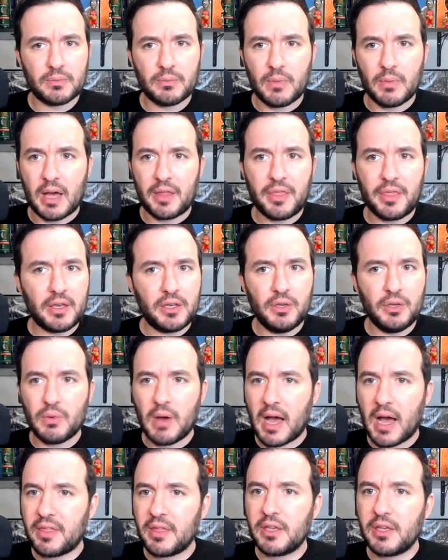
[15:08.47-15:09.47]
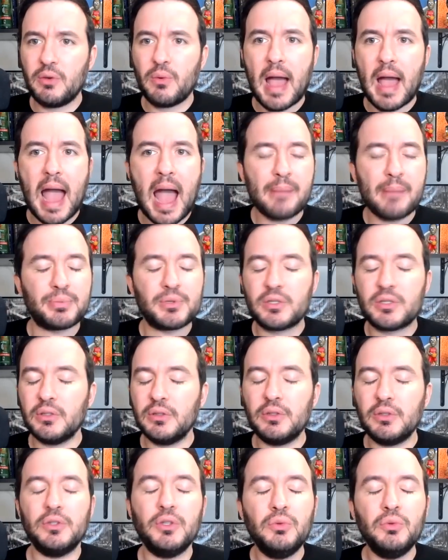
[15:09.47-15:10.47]
I think you
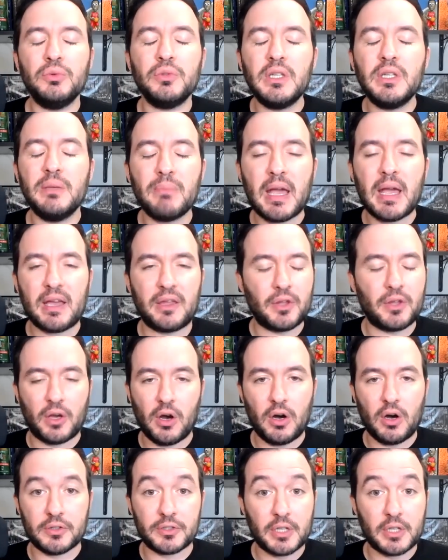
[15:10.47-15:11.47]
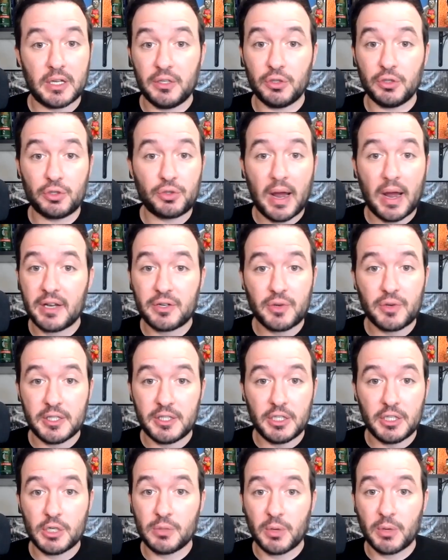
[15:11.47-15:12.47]
absolutely make the calls and you try to trade
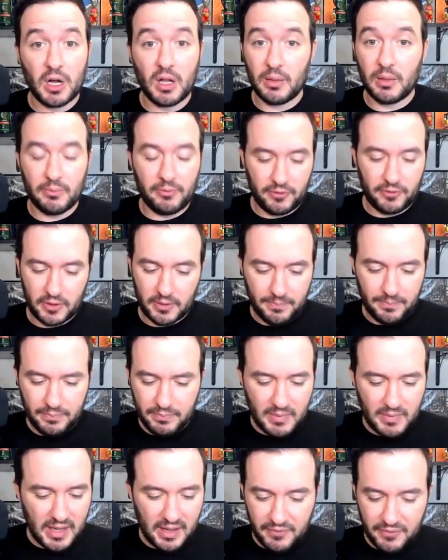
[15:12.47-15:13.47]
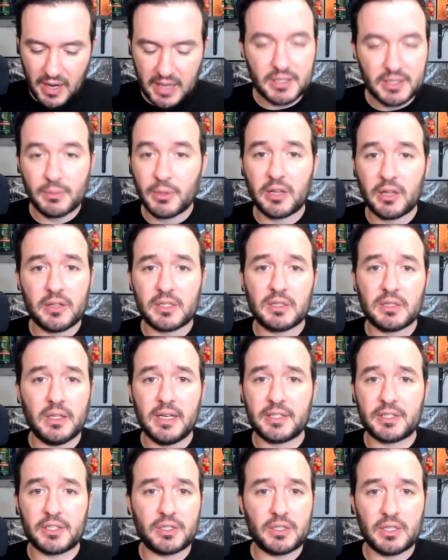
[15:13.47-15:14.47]
CJ McCollum for, if not someone on this
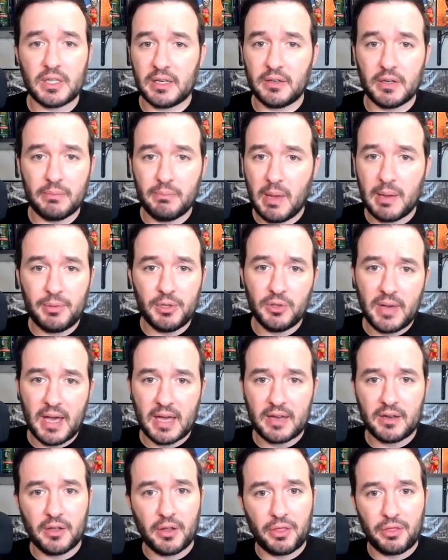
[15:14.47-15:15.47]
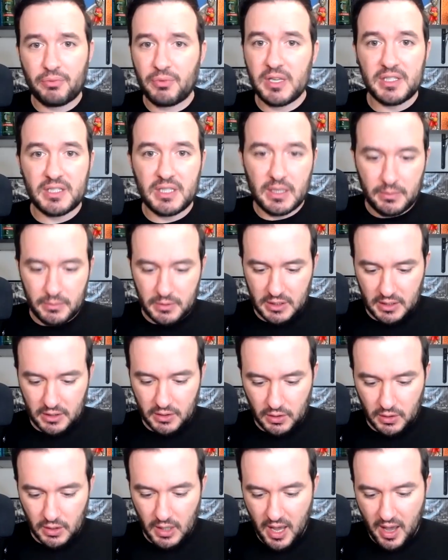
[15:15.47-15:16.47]
list, and maybe you get in a three-team
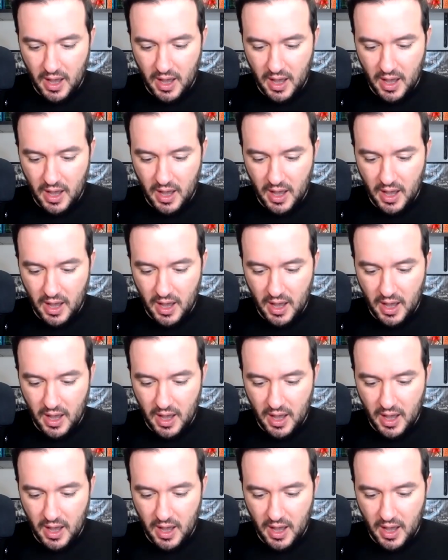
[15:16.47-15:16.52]
deal.